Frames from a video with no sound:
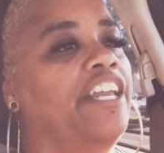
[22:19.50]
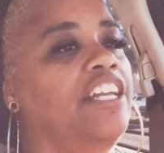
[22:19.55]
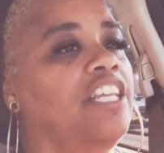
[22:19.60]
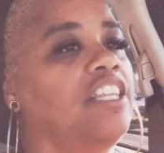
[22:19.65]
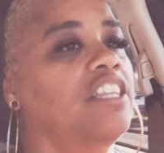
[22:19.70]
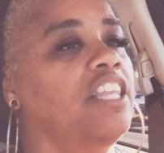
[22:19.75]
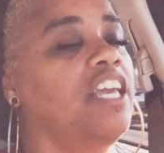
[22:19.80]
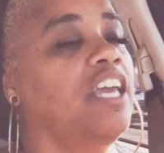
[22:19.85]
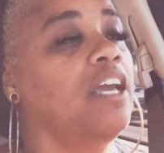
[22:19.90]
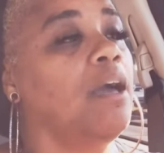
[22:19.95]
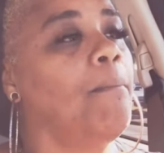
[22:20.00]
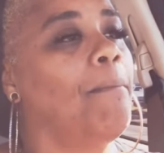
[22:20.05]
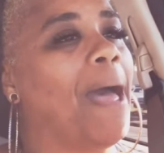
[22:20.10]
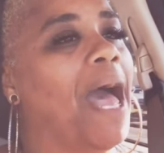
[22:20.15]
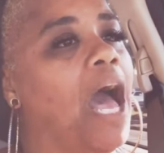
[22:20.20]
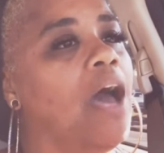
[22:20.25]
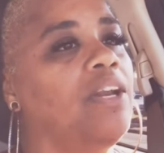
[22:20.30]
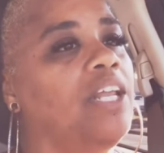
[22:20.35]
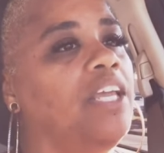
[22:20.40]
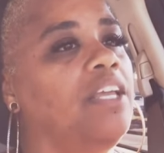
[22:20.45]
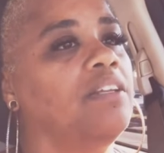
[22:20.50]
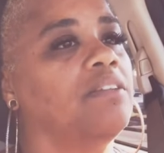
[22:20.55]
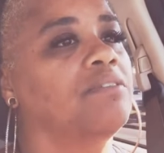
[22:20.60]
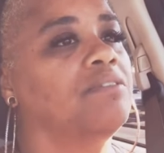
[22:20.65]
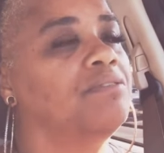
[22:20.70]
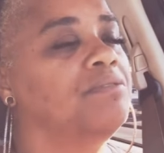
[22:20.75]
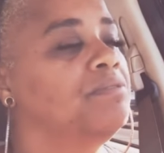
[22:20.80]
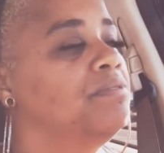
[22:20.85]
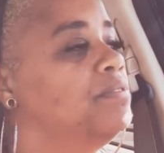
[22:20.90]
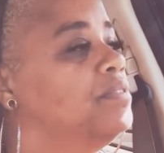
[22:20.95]
anything about it,
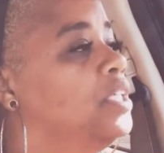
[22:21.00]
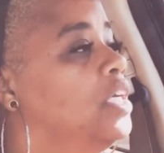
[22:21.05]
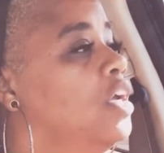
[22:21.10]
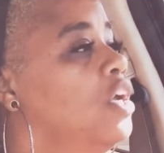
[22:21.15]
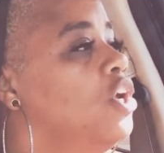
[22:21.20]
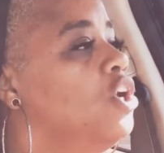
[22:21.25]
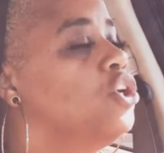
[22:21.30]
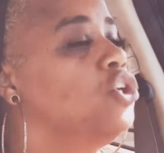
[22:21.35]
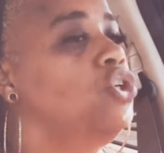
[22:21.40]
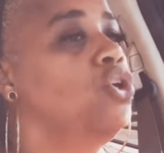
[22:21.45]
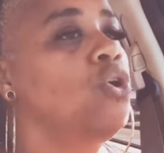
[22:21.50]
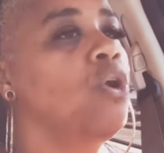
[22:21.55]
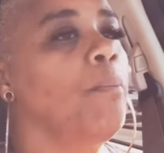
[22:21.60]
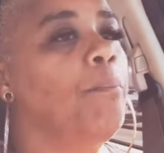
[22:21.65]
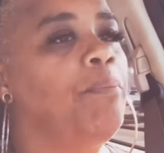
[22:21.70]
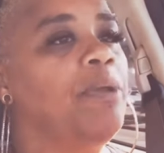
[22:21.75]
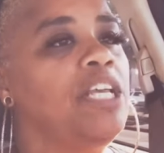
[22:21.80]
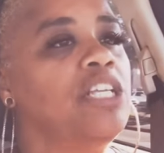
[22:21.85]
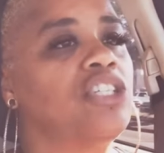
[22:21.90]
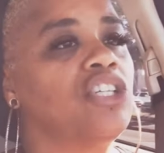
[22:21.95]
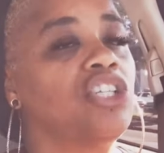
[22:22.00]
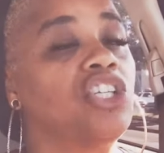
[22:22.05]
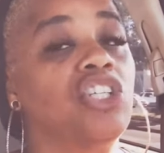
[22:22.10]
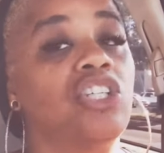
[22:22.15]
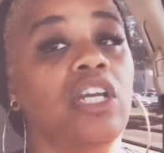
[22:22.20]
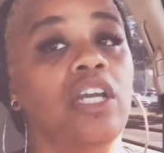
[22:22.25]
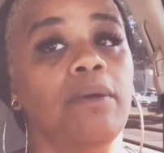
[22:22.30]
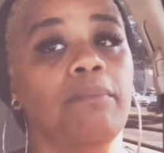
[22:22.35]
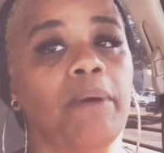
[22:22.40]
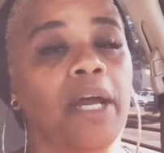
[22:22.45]
you're a piece of
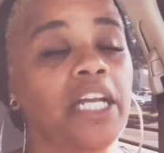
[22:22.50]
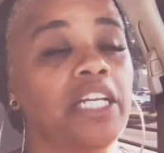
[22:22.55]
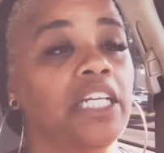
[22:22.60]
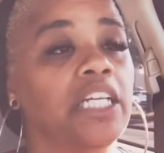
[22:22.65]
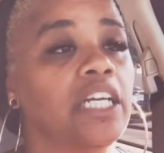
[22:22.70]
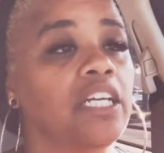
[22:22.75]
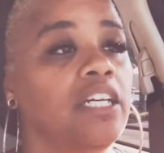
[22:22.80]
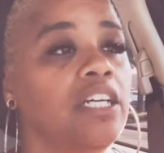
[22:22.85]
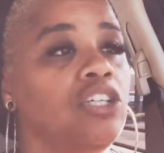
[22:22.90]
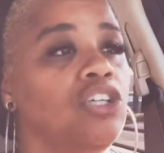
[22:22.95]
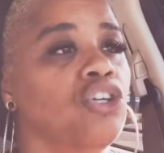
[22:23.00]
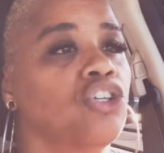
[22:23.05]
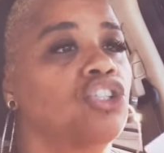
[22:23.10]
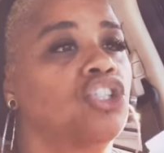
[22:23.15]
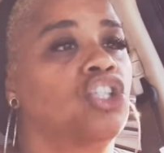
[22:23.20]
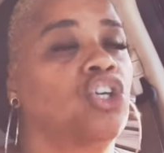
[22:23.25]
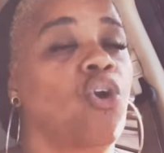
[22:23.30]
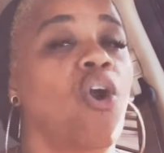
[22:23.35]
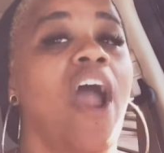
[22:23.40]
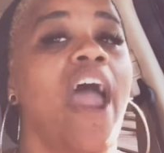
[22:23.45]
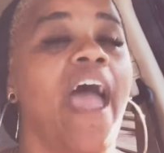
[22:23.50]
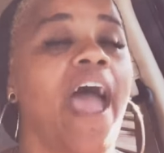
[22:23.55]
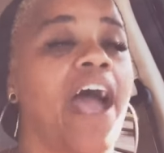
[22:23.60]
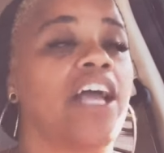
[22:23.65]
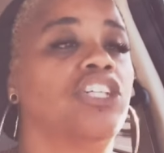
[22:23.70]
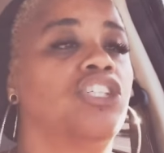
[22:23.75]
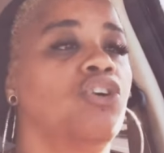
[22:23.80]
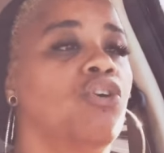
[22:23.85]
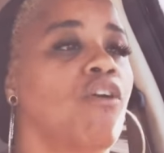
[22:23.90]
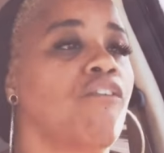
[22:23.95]
shit, my nigga. You're
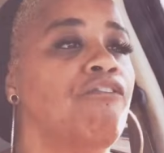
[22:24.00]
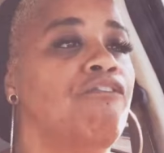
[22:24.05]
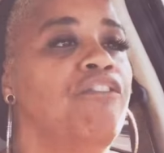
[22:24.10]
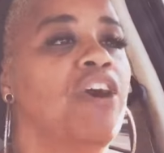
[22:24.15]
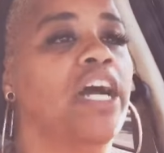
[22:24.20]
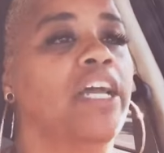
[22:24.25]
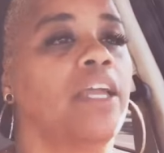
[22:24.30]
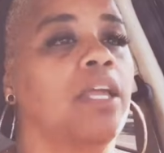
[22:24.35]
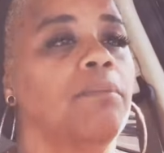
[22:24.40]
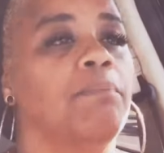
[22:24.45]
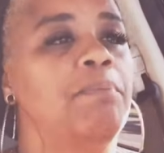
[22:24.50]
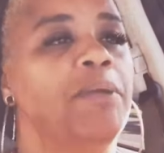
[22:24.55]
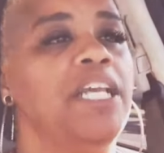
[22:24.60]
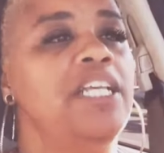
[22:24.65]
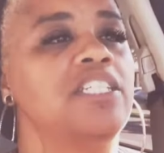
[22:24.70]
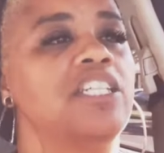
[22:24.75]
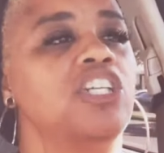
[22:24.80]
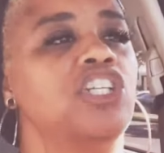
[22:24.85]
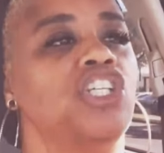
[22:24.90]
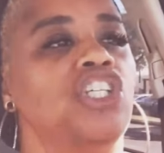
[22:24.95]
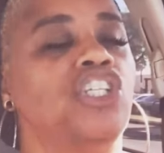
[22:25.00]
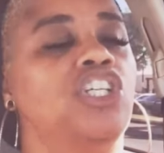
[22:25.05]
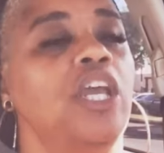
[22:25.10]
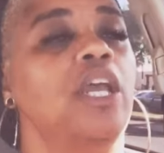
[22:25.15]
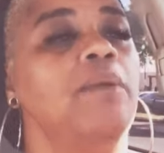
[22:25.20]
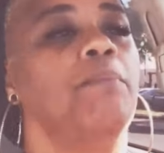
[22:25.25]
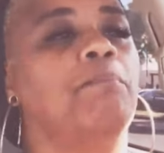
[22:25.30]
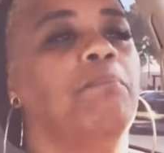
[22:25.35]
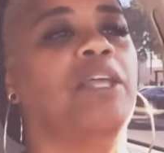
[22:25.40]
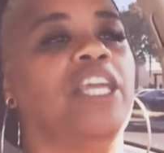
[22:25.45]
trash. You're a fucking piece of
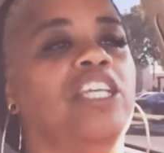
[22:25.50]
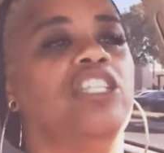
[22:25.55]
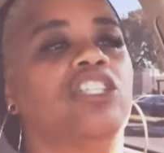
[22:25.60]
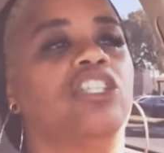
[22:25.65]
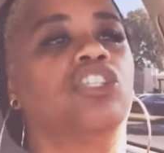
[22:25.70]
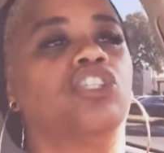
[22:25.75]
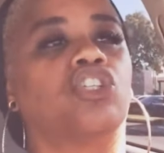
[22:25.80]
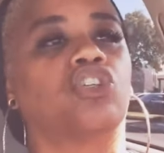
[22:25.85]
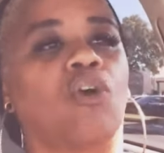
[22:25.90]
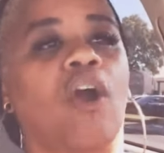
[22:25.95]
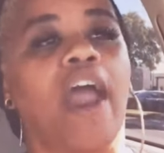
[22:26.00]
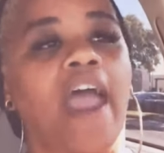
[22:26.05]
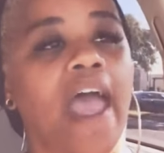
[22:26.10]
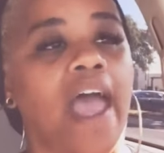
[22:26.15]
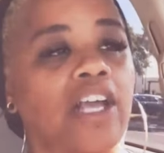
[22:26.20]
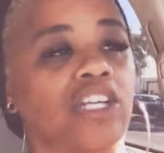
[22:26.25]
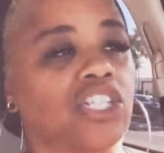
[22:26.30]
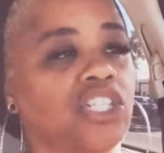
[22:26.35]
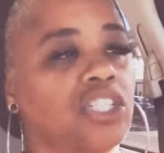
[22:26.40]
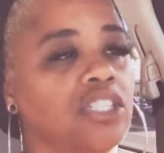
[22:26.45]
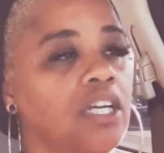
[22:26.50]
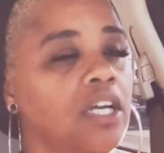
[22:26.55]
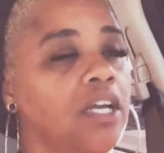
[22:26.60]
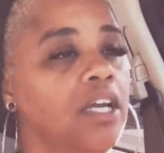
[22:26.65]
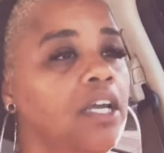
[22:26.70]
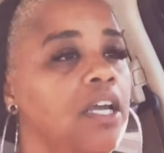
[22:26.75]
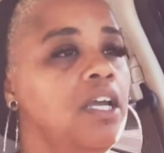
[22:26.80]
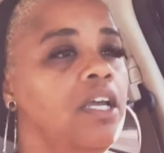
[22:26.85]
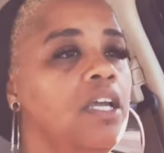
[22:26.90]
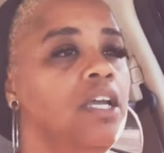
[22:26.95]
shit, piece of trash.
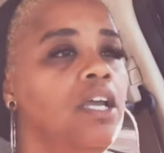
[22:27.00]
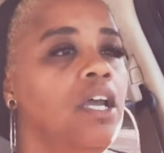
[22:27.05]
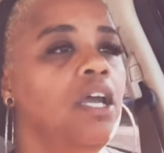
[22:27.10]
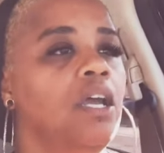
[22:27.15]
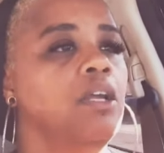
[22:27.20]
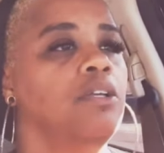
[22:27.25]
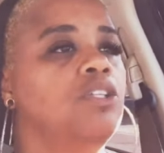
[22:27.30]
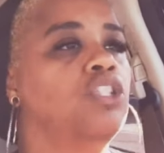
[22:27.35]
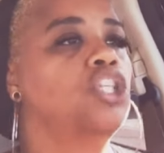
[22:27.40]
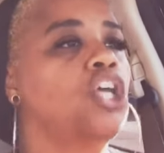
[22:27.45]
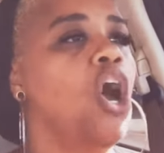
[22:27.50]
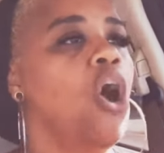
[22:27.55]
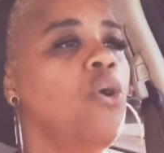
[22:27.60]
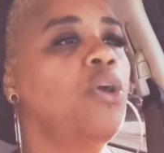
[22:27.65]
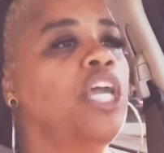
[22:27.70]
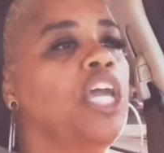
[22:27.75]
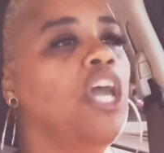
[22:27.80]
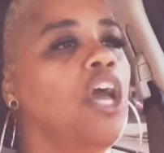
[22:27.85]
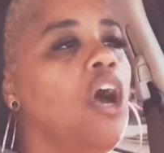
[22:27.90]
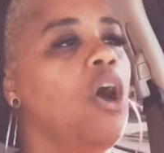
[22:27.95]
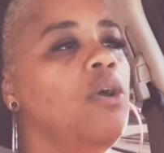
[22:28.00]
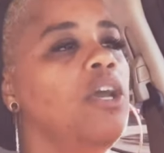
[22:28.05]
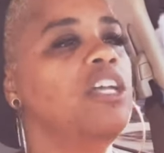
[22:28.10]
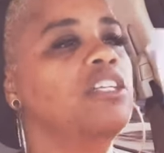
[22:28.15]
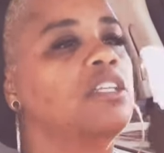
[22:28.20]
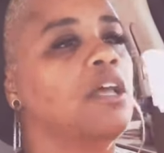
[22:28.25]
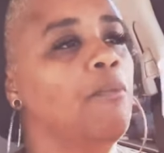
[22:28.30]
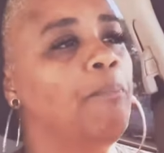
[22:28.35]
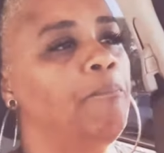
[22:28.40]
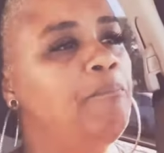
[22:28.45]
Tokyo
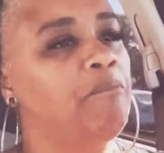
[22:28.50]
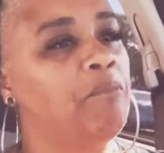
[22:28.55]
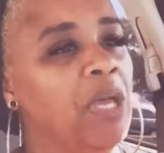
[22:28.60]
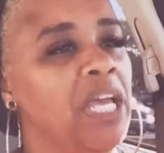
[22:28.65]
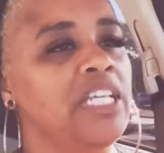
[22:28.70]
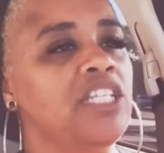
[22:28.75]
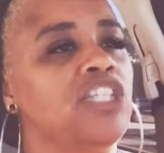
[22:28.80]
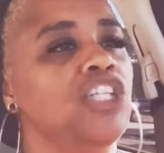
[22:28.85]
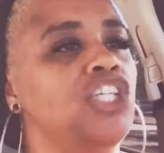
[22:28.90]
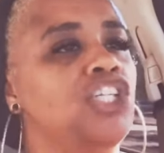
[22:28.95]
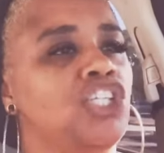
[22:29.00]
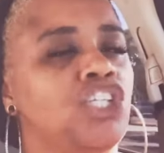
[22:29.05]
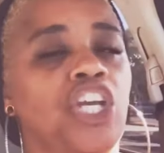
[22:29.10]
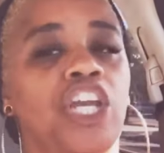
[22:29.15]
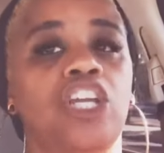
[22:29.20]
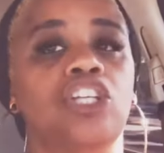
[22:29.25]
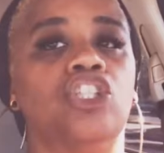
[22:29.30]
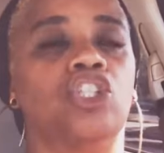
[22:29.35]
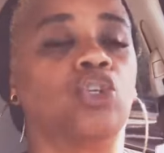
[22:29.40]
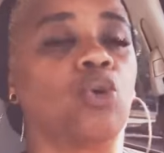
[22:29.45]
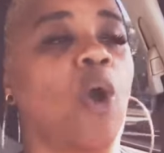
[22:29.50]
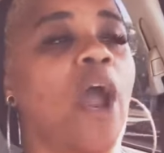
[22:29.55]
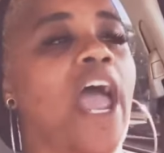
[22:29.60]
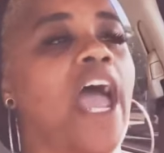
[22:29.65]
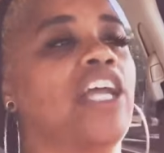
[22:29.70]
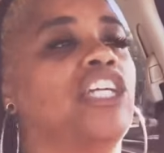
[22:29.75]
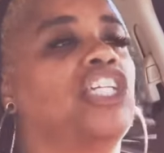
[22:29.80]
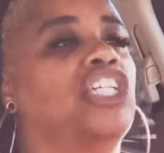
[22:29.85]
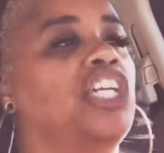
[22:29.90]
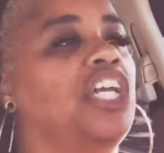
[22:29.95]
is a piece of shit,
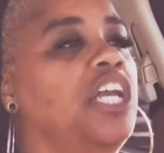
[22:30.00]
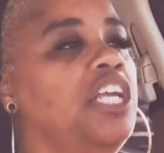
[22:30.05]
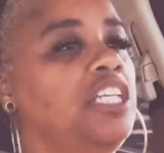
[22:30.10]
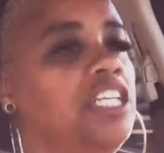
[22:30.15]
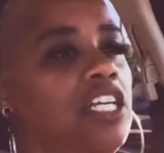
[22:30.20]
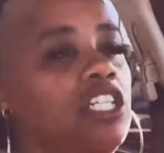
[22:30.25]
trash. She